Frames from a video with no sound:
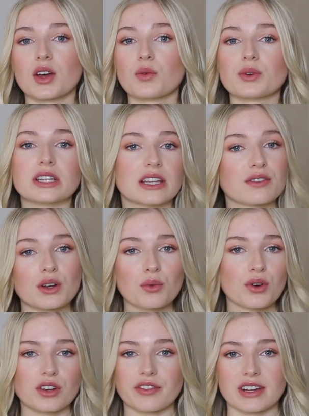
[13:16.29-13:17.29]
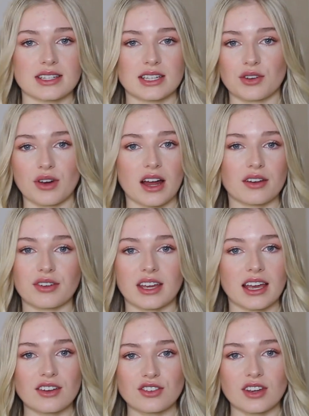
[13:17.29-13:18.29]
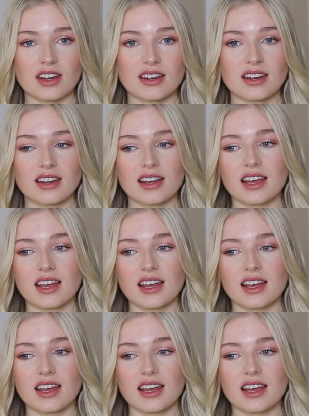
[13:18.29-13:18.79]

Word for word: We live in a world of instant gratification,